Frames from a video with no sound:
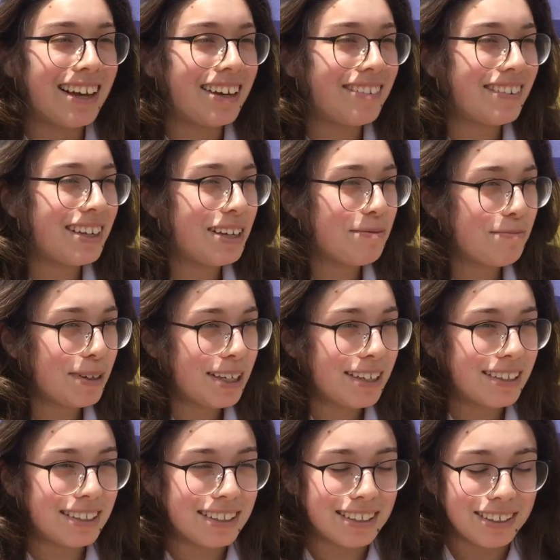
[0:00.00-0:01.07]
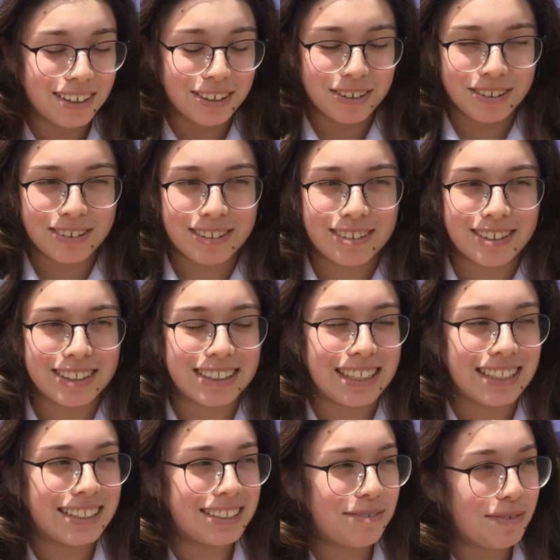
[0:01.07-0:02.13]
like being or
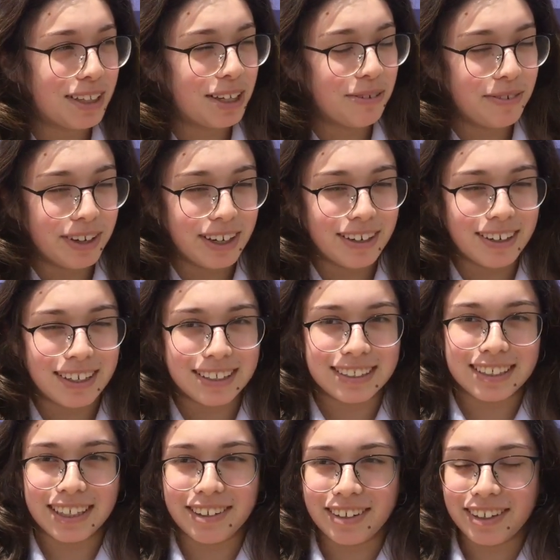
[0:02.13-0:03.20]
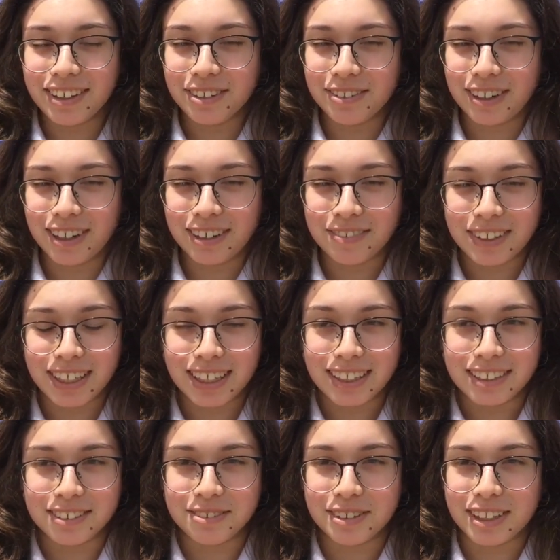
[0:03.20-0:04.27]
saying something weird and scaring you off, like
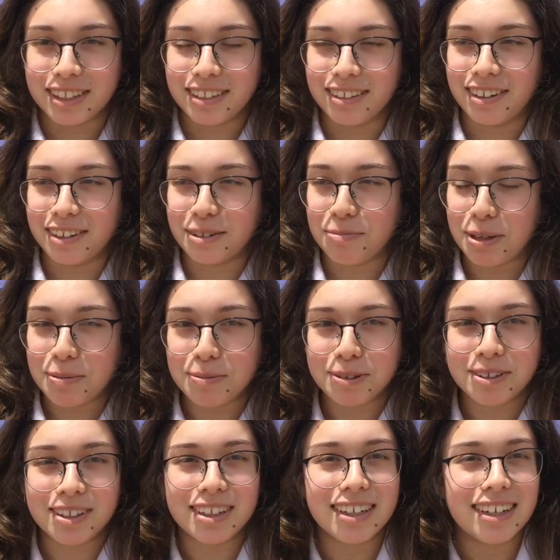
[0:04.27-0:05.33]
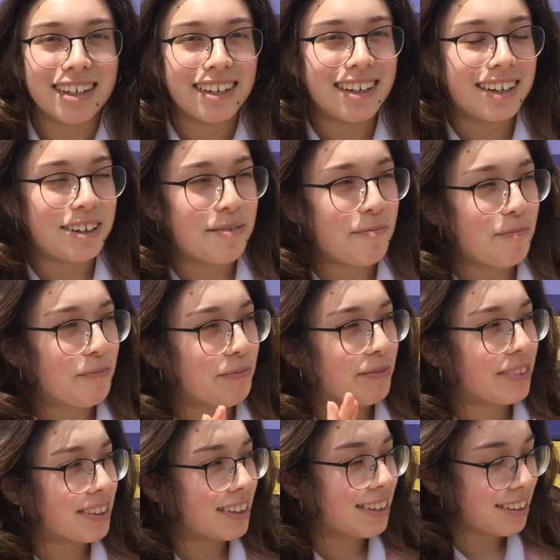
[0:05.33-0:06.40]
I do with a lot of people.
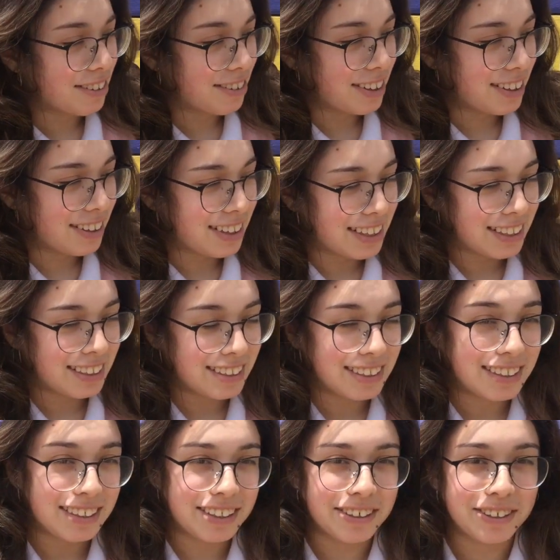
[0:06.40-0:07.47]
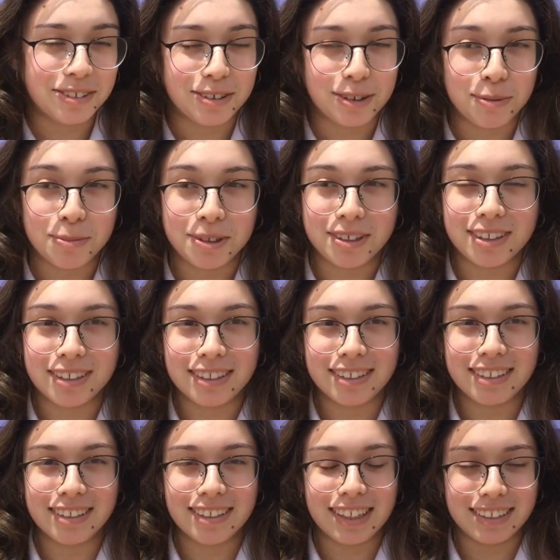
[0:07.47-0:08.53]
Quinlan, you're adorable.
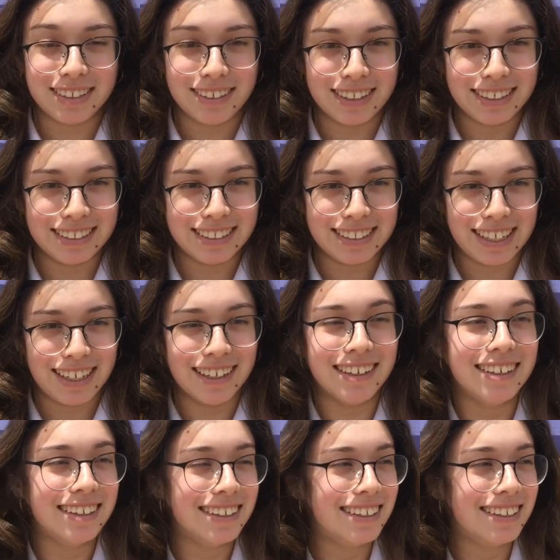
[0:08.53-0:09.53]
That's all I can say.